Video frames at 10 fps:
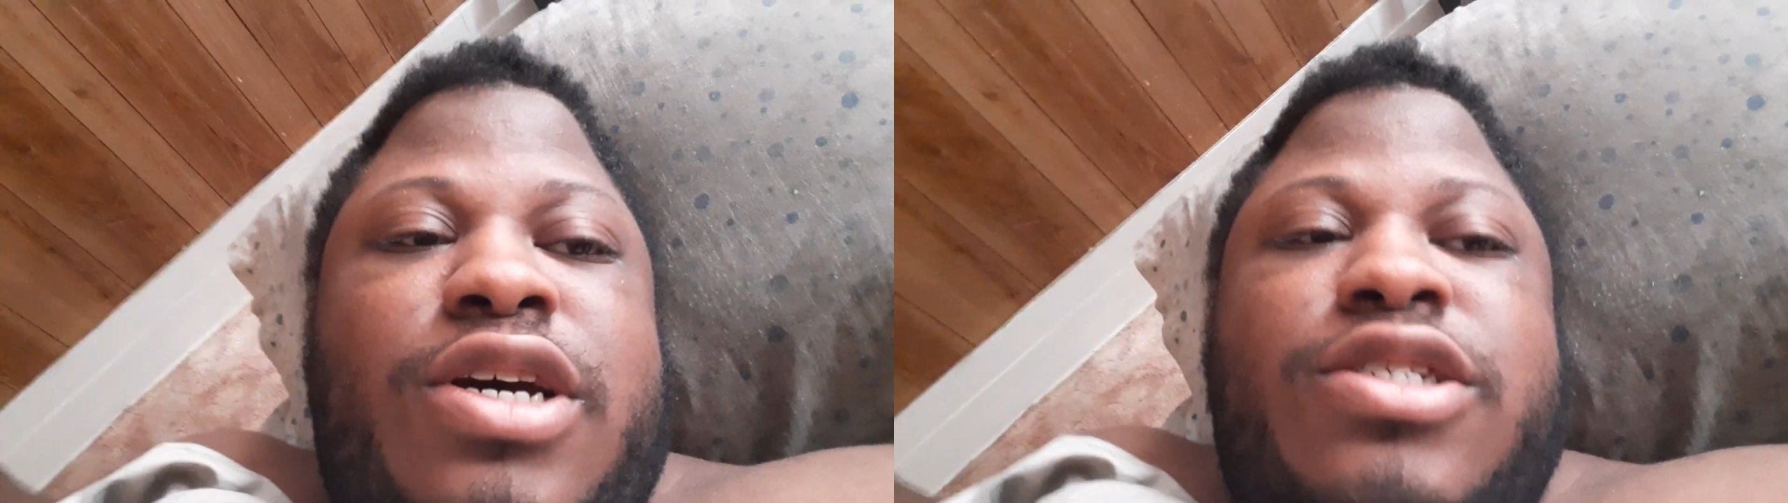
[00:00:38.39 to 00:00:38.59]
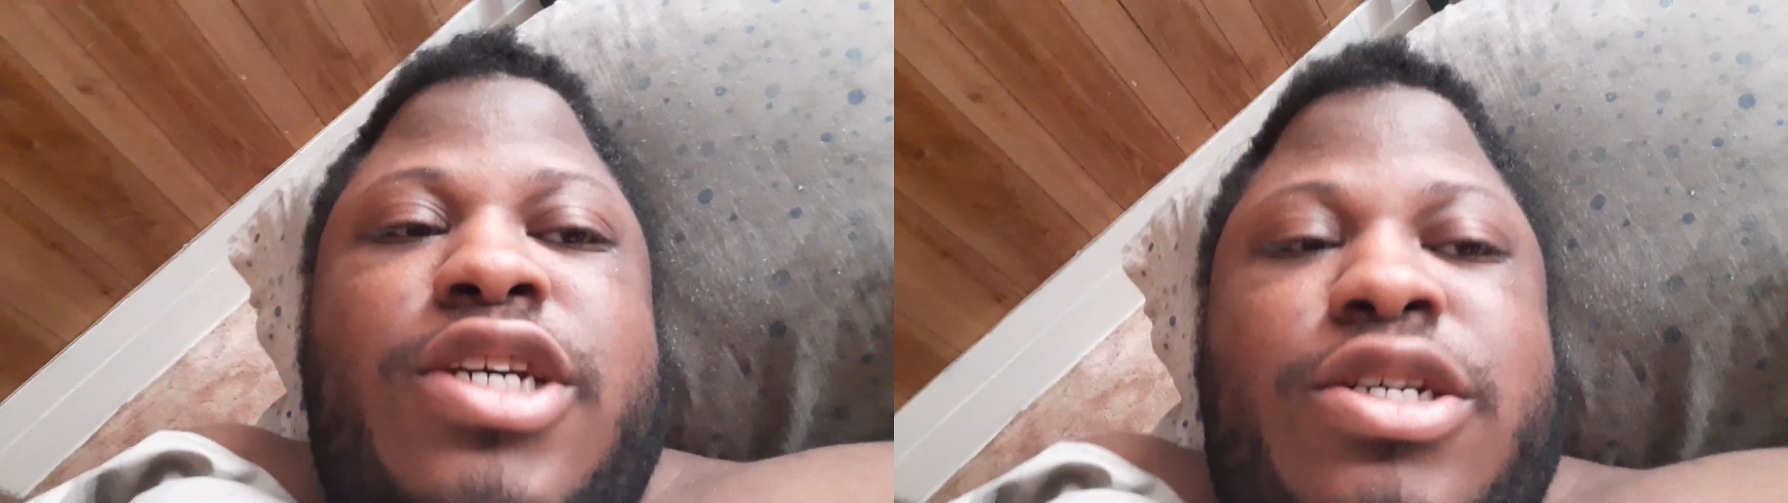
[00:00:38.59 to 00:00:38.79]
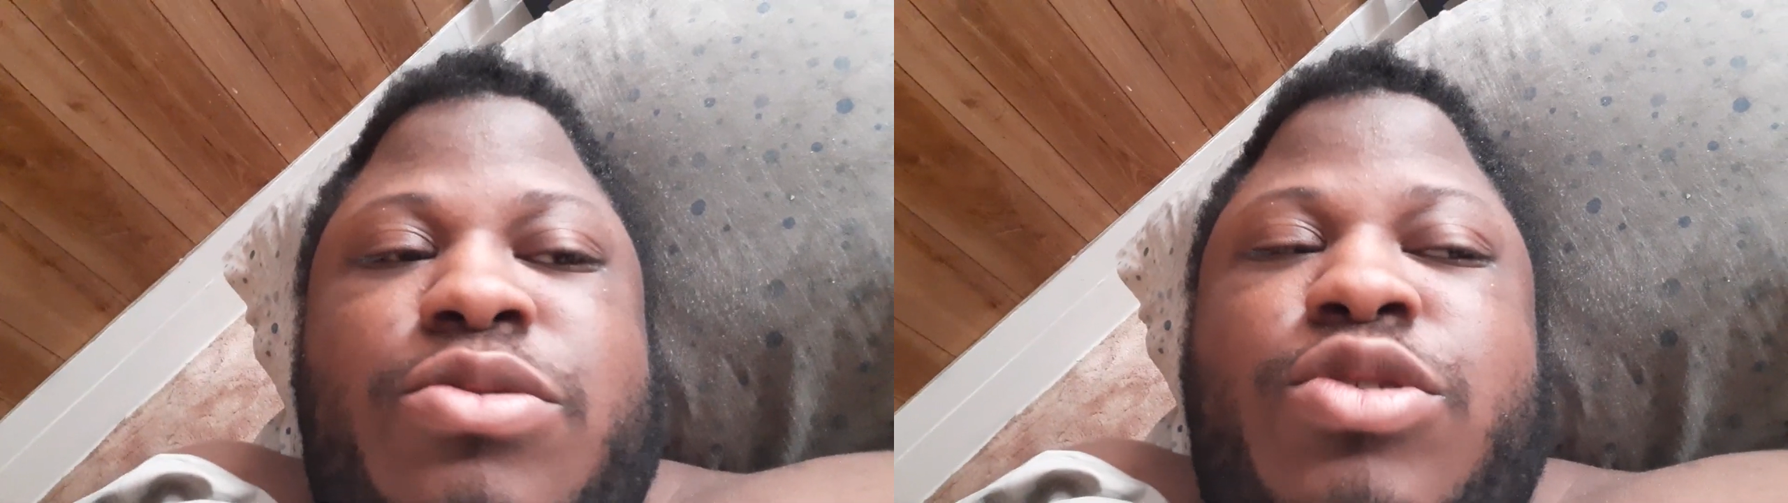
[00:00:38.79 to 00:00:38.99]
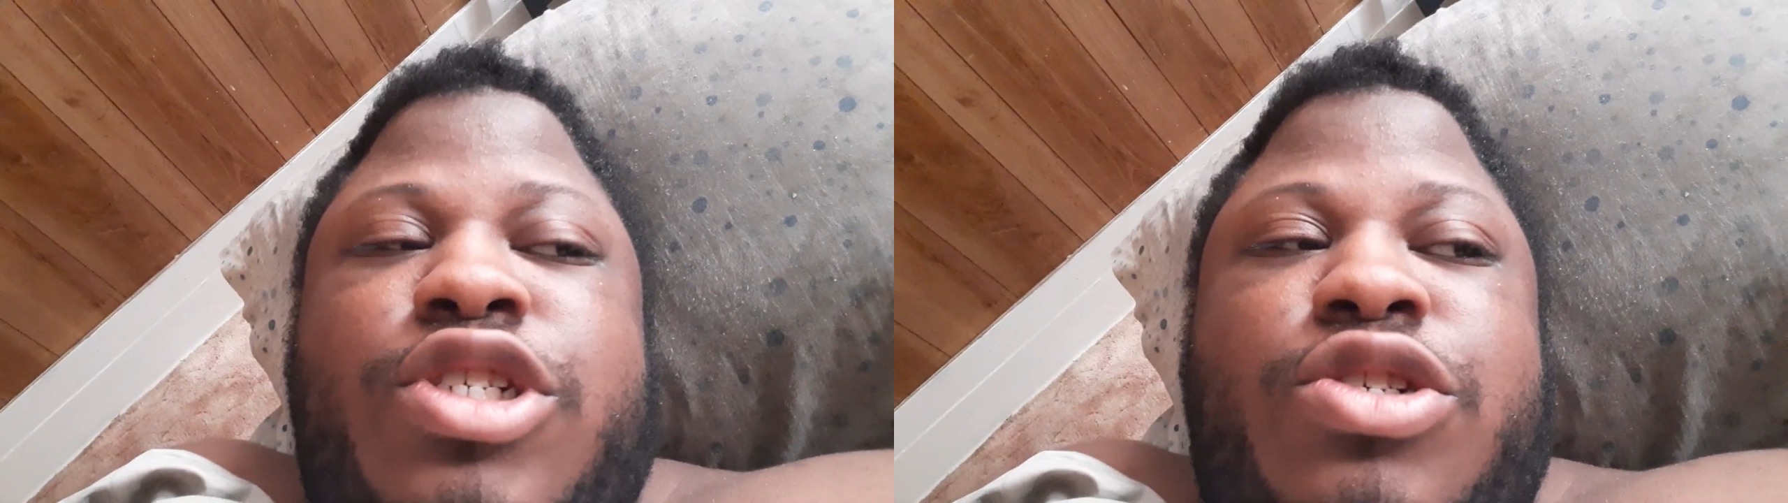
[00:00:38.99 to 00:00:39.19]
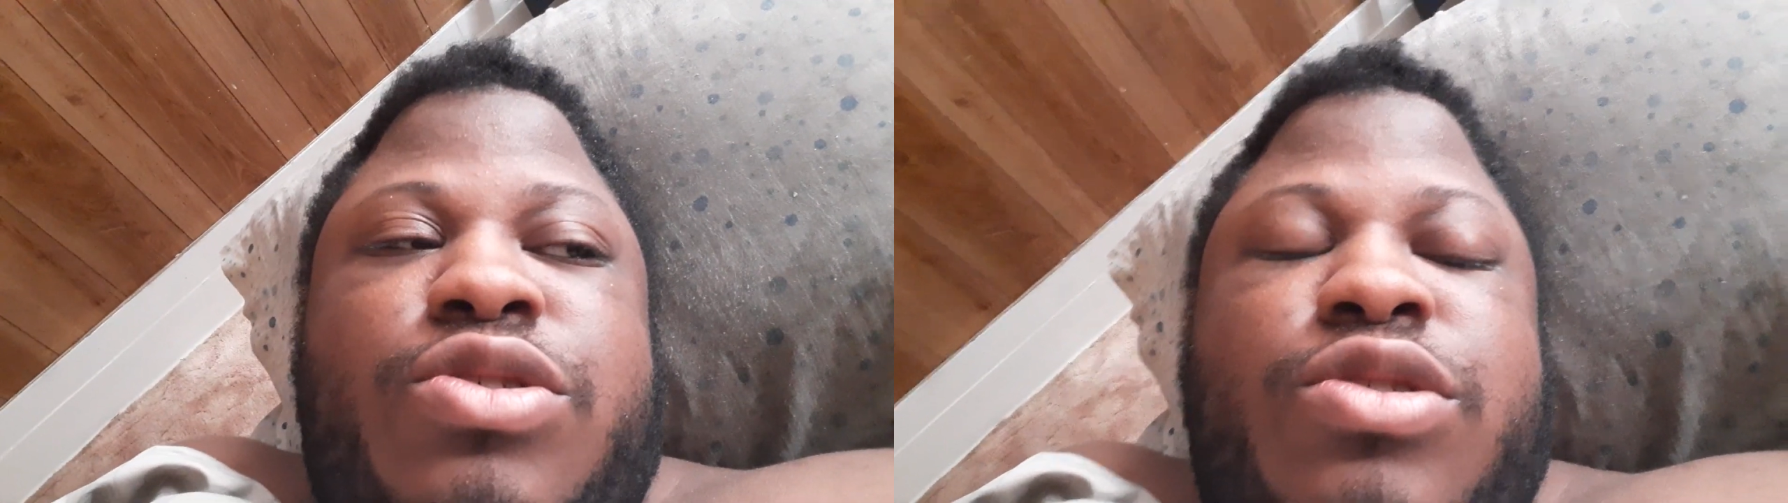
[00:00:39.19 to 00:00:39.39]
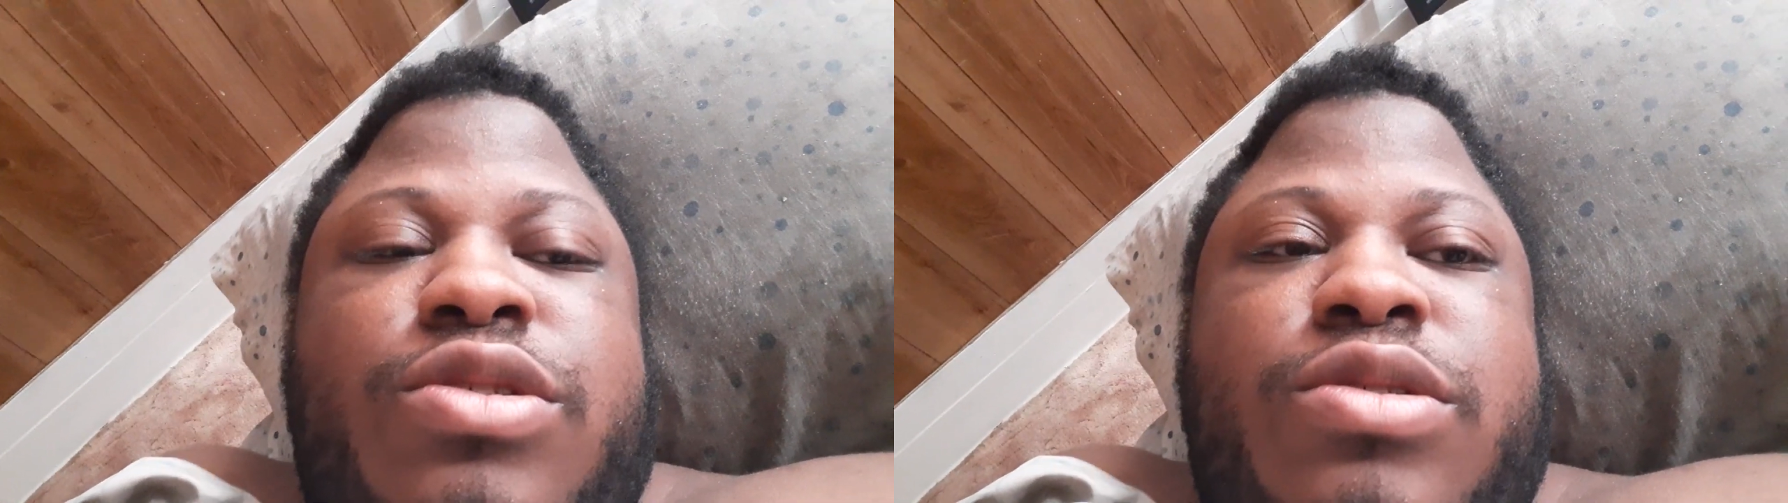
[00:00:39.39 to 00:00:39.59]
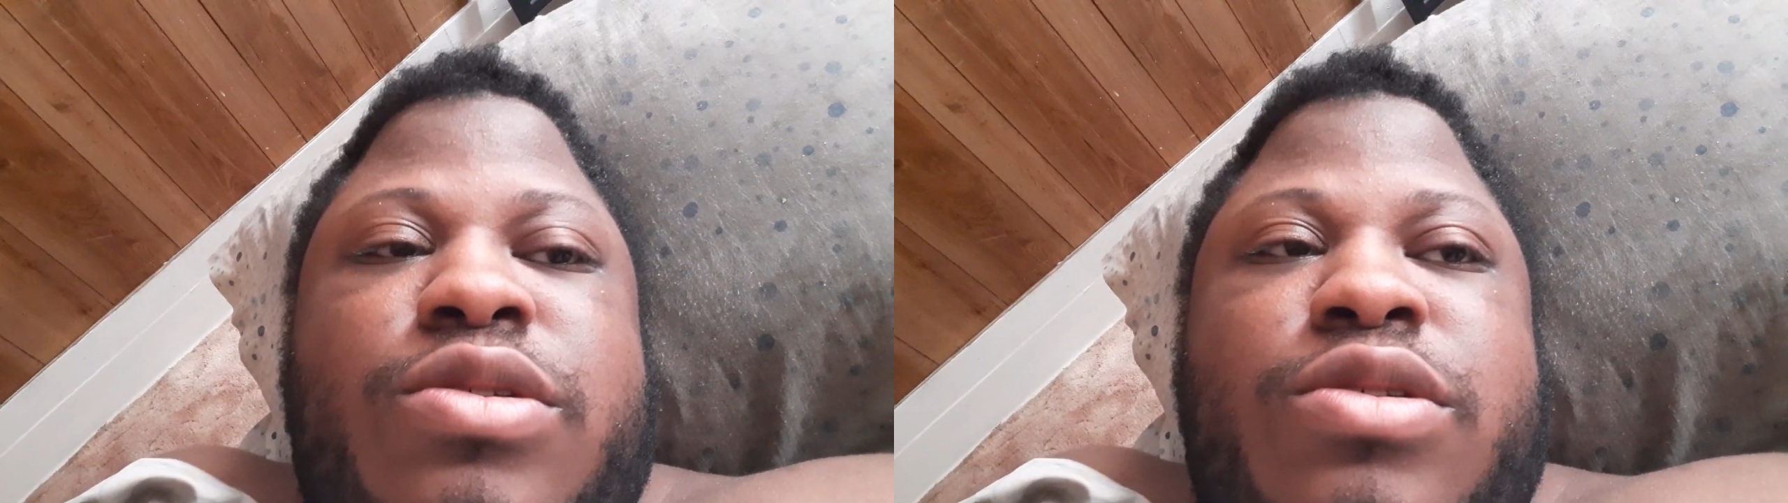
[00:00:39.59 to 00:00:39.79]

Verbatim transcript: undead creatures